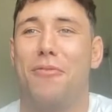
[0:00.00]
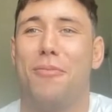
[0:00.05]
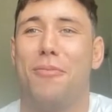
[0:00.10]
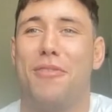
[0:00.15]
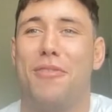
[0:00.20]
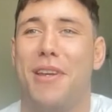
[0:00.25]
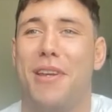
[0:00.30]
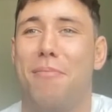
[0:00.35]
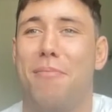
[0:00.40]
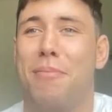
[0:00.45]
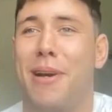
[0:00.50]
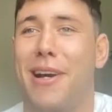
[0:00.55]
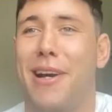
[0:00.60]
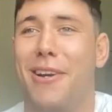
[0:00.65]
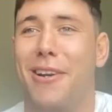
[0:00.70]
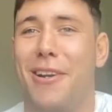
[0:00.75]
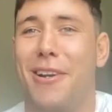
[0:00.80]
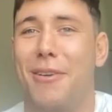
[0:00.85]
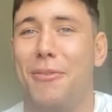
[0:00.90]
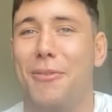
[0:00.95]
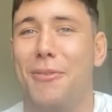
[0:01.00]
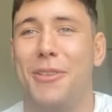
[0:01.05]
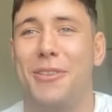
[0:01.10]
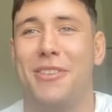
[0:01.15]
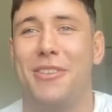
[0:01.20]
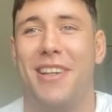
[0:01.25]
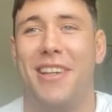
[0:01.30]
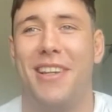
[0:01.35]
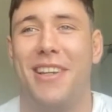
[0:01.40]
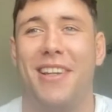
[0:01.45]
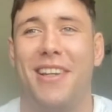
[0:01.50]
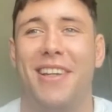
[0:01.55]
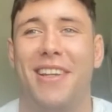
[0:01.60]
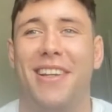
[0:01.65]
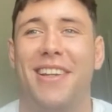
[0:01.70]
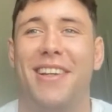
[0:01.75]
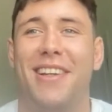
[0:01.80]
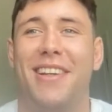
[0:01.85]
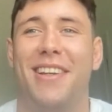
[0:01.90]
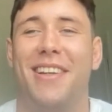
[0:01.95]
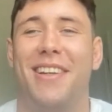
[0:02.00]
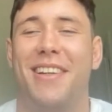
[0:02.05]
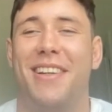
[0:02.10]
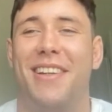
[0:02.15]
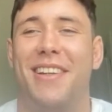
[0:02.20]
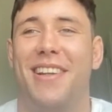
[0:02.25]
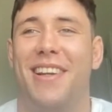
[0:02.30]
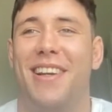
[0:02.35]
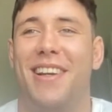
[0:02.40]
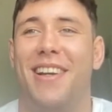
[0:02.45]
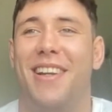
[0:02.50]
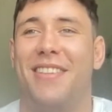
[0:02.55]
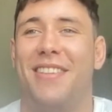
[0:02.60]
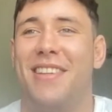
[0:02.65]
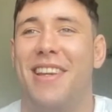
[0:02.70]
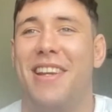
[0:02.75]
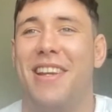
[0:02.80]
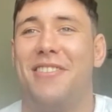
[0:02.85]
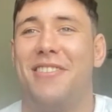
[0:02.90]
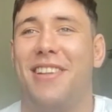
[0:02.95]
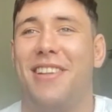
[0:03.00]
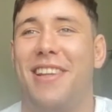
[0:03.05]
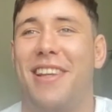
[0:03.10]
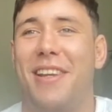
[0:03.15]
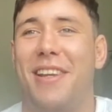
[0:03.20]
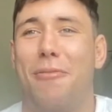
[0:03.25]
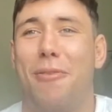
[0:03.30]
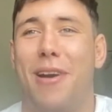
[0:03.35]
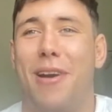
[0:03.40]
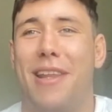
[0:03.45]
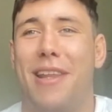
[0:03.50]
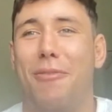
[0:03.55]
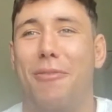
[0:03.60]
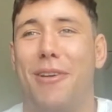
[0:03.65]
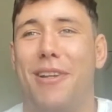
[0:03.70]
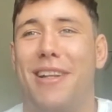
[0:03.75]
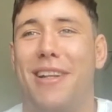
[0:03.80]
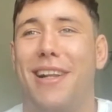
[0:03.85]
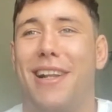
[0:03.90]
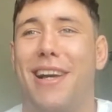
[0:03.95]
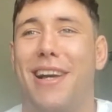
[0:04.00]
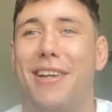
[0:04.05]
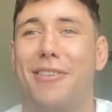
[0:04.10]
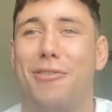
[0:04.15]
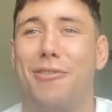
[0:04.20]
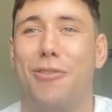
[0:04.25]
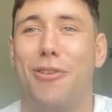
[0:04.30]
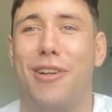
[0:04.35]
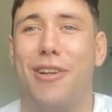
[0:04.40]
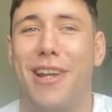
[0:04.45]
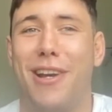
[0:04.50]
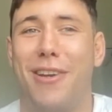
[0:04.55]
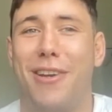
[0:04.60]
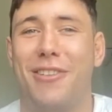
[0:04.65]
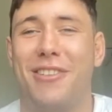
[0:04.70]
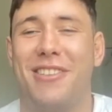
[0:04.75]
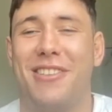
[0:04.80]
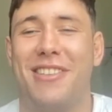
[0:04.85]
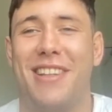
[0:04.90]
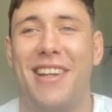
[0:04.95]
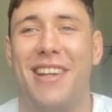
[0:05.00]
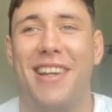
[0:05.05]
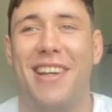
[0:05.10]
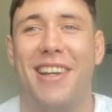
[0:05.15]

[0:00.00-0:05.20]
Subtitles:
from the same pattern. It was essentially, I think when Glasgow announced